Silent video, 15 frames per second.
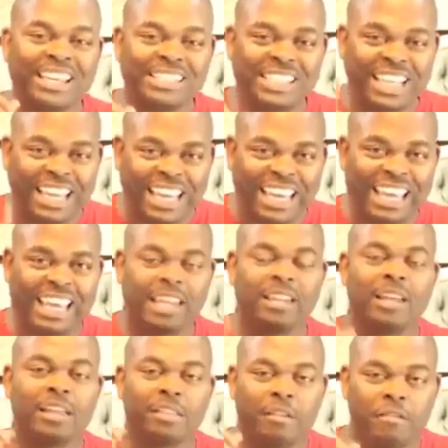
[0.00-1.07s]
is
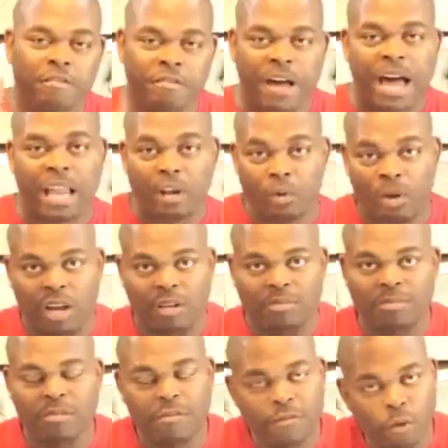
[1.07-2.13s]
in the
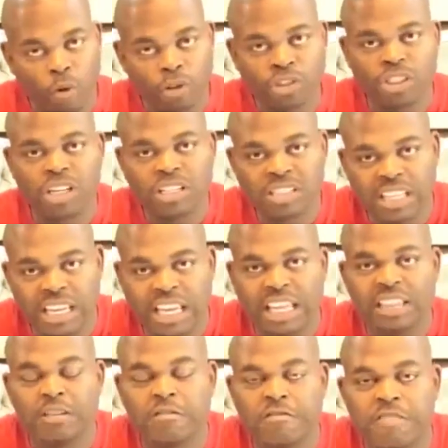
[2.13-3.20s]
follow-up. Fortune is
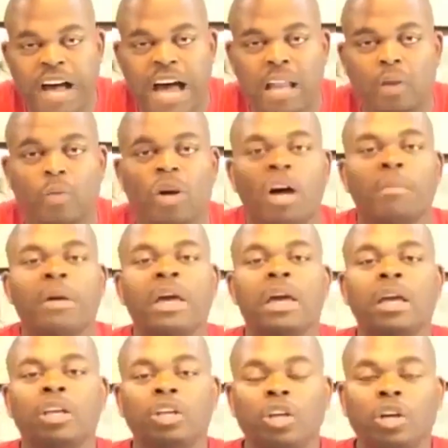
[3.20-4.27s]
in the follow-up.
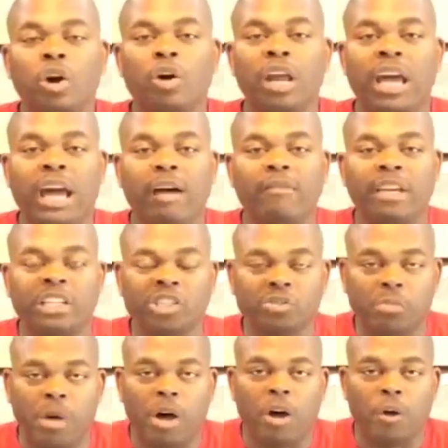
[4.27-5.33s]
You're going to have a
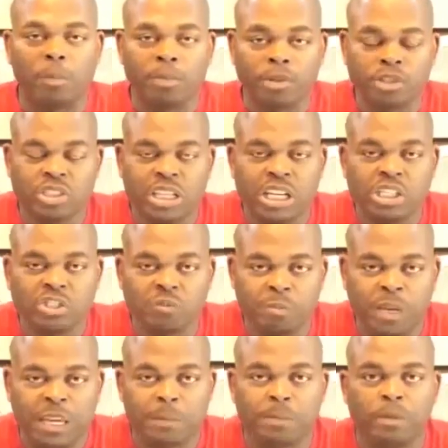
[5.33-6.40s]
small percentage of
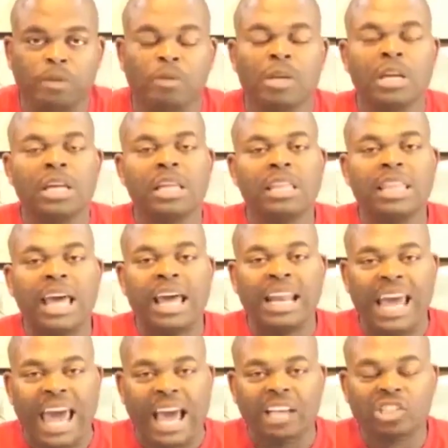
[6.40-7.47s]
people that
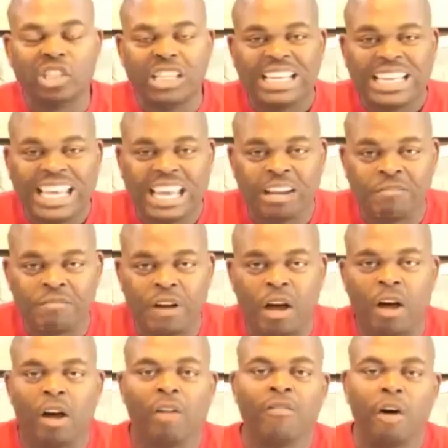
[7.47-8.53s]
actually get
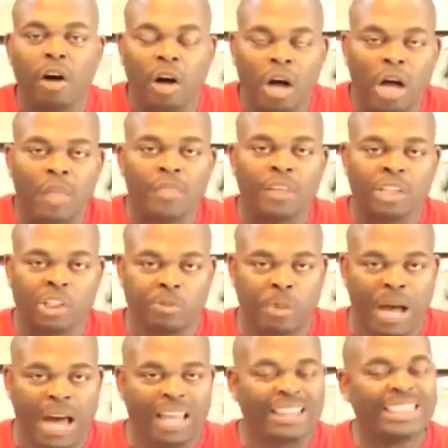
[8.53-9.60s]
involved on the
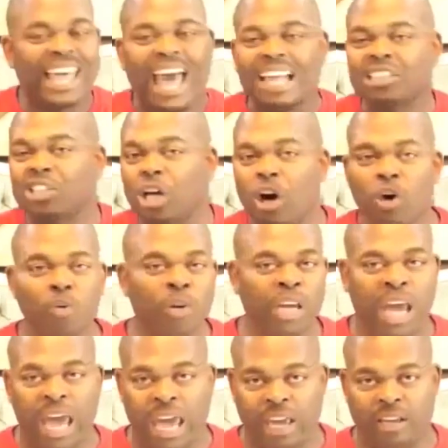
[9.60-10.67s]
spot. That's
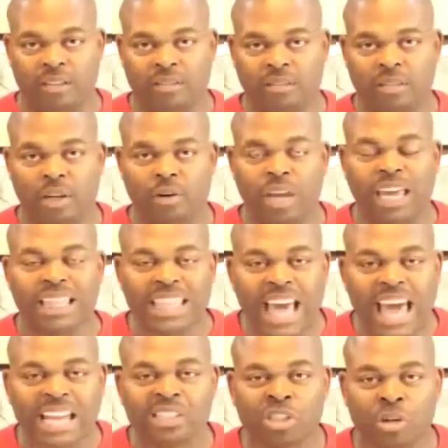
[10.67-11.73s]
okay. Okay,
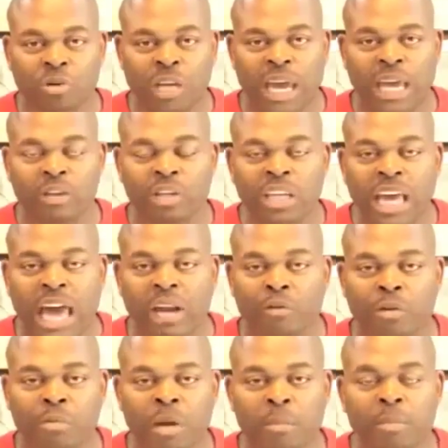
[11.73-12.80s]
that is okay. You got
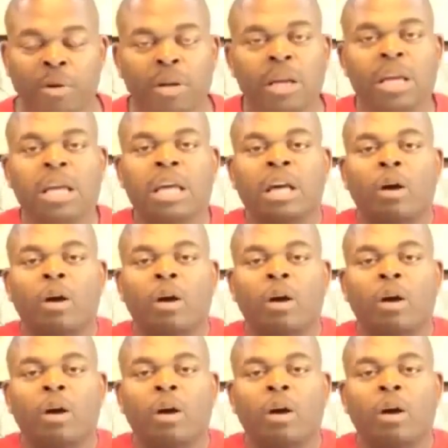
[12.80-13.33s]
to remember,